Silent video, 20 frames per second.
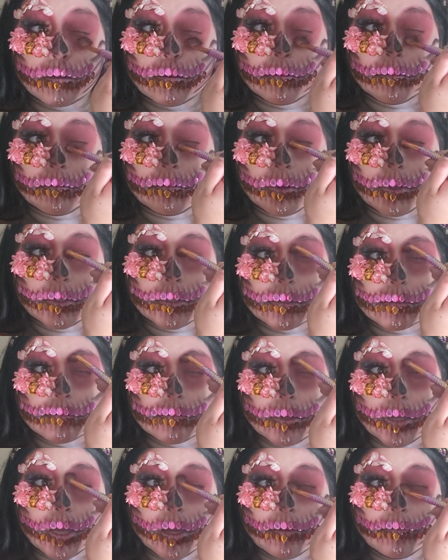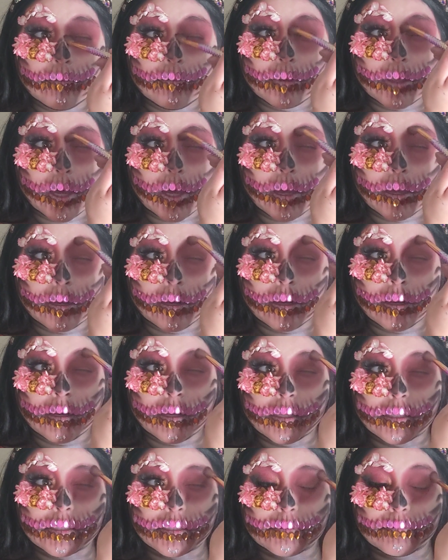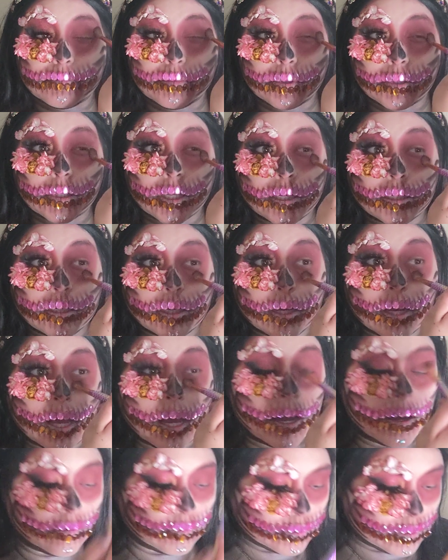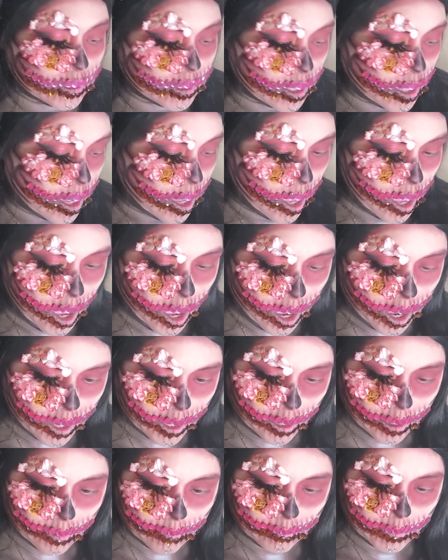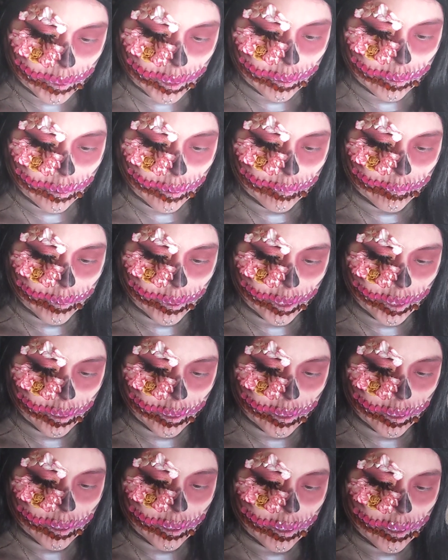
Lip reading: Once we have that and it's blended out, I am going